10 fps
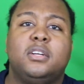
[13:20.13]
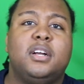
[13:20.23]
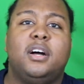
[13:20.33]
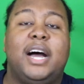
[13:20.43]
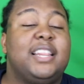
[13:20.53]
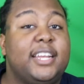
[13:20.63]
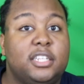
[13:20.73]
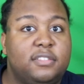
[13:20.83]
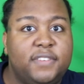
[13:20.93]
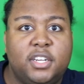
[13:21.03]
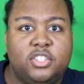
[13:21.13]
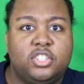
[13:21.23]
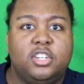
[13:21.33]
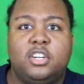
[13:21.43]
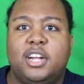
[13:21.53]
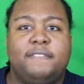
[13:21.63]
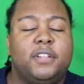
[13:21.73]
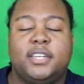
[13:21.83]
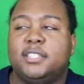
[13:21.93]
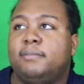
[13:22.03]
I like his finisher. I
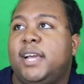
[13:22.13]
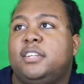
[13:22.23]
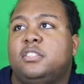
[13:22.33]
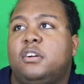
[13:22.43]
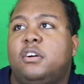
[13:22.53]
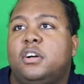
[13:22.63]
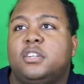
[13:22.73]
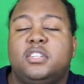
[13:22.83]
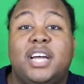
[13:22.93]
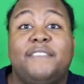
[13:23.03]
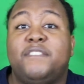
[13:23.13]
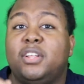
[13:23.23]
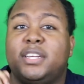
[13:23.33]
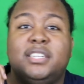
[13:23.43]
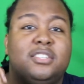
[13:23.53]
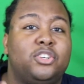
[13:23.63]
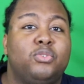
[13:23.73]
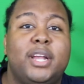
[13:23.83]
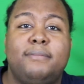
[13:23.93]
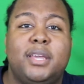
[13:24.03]
feel like his matches are all good. I feel like he's a
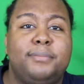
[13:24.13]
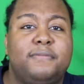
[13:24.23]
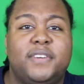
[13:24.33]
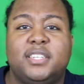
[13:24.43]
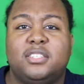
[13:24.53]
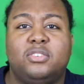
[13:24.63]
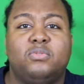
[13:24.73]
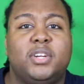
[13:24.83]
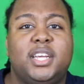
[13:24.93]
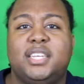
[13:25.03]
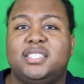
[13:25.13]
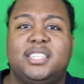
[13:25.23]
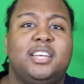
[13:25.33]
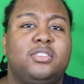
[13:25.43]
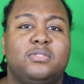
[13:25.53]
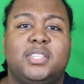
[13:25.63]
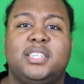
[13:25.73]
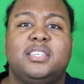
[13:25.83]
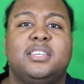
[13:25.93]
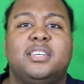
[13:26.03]
great babyface in the ring. He sells really
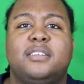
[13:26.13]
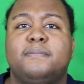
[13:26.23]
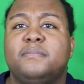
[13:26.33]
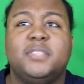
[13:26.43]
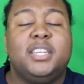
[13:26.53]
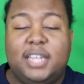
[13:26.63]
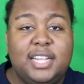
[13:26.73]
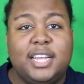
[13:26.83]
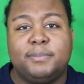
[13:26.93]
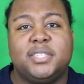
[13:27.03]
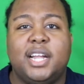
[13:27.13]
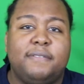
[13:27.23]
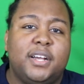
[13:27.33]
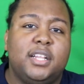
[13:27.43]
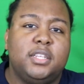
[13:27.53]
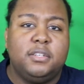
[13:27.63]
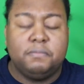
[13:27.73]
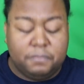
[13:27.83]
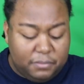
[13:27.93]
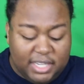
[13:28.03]
good. I like Mustafa Ali,
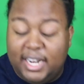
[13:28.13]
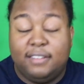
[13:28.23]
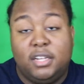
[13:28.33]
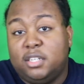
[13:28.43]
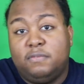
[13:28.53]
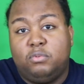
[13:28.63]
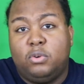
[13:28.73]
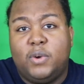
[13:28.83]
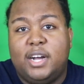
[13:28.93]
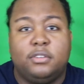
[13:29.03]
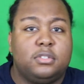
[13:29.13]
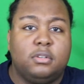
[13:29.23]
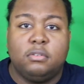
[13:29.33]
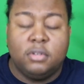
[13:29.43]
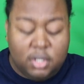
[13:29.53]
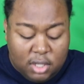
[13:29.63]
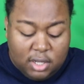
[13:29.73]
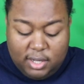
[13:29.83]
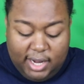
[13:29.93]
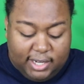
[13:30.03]
and I liked him for a while, so
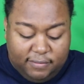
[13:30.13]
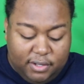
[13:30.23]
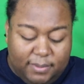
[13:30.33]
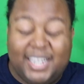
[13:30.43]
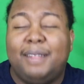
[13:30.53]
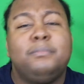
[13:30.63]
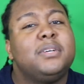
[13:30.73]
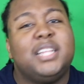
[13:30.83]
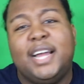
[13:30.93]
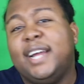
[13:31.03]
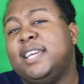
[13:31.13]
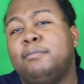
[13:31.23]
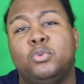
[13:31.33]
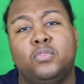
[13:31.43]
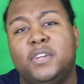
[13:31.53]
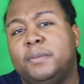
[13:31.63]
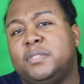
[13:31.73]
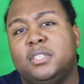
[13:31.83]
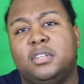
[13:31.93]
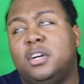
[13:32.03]
I give him, and I'm glad he moved up
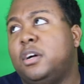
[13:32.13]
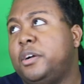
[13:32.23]
to